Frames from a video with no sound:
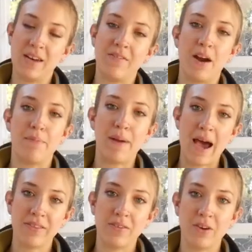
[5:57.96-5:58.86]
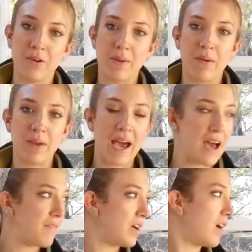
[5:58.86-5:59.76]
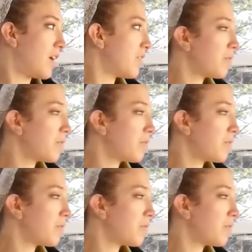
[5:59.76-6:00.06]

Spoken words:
of our bathroom, and we have